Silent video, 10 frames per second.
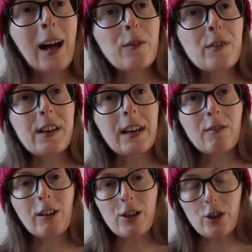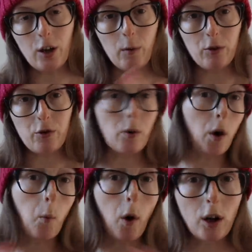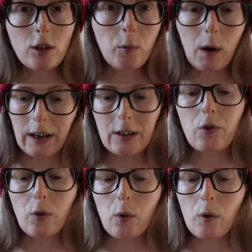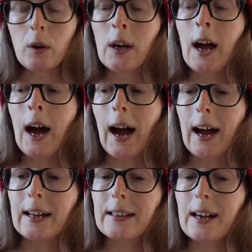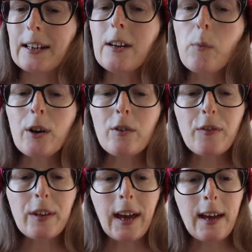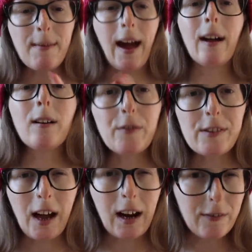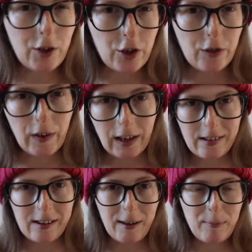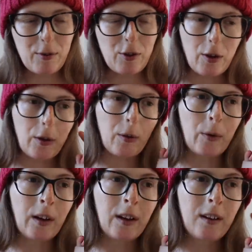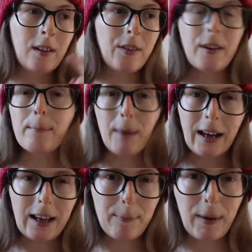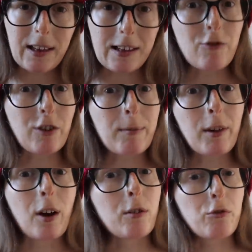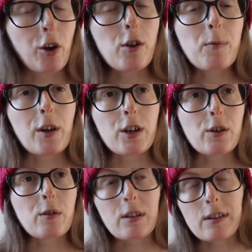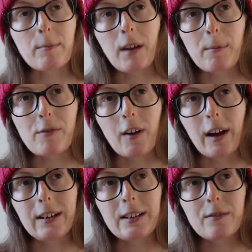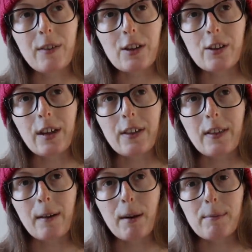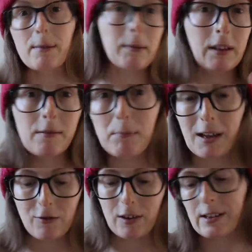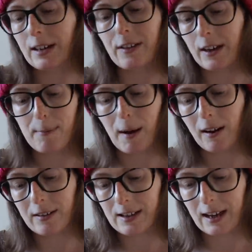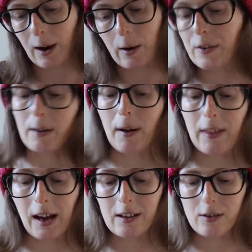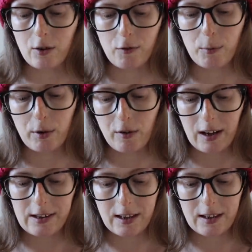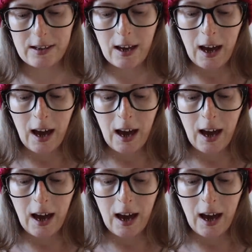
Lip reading: Elf is getting ready to go on tour, a worldwide tour. And I did wonder if the name Elf is kind of a two fingers up to the manic pixie dream girl trope that you can sometimes find in fiction. I think that might be something that's interesting to think about. I'll see how I feel about that as the novel progresses.